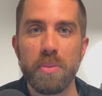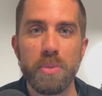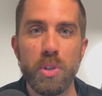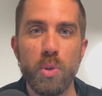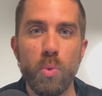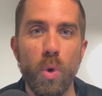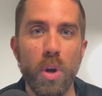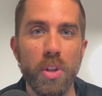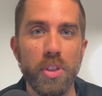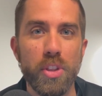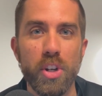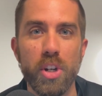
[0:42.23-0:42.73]
You
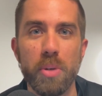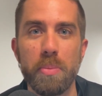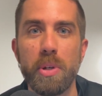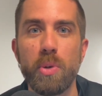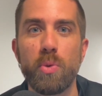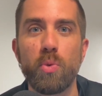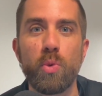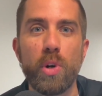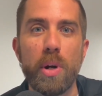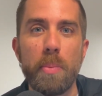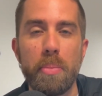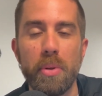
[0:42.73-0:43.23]
want there to be
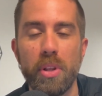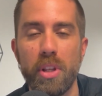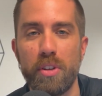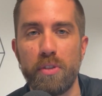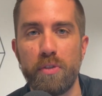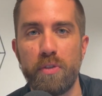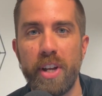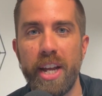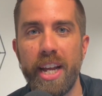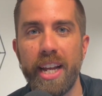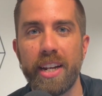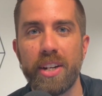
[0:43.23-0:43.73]
ripple
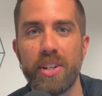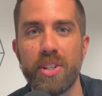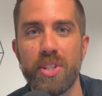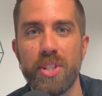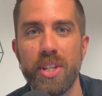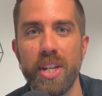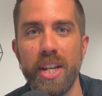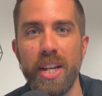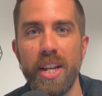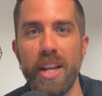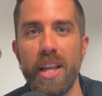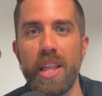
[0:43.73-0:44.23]
effects
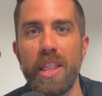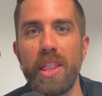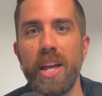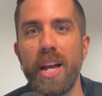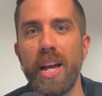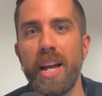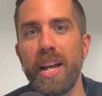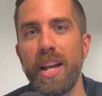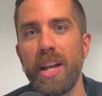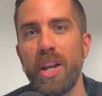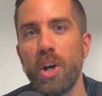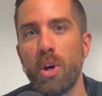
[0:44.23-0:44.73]

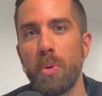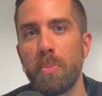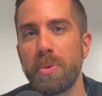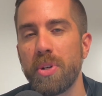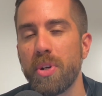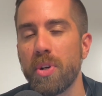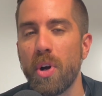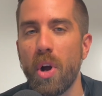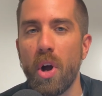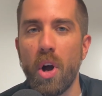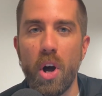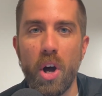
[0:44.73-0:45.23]
that help
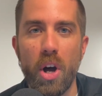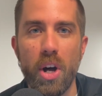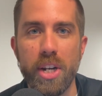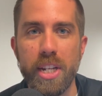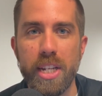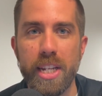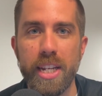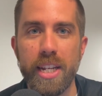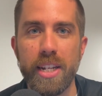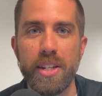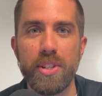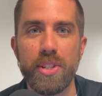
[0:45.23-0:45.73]
your
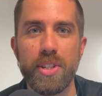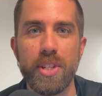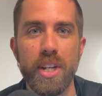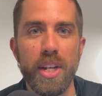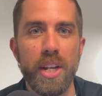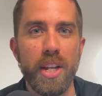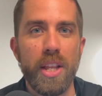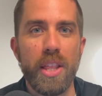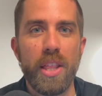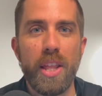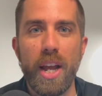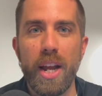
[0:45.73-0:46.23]
audience,
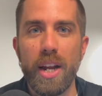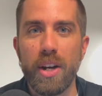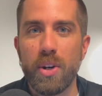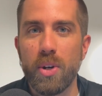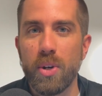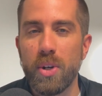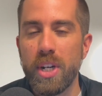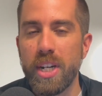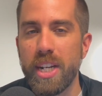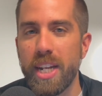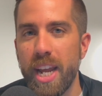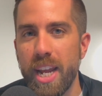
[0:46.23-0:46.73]
that
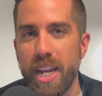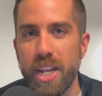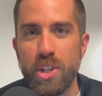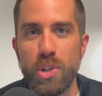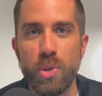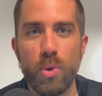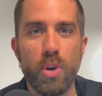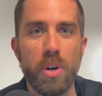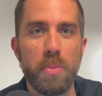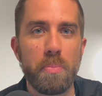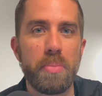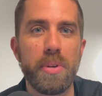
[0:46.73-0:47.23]
create
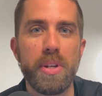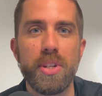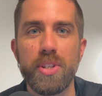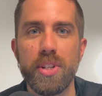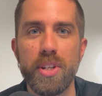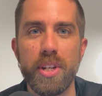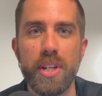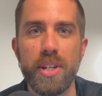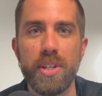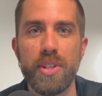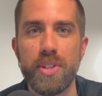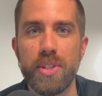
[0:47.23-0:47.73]
your
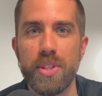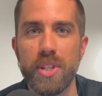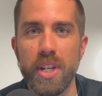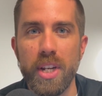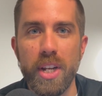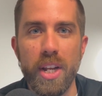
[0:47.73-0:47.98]
business,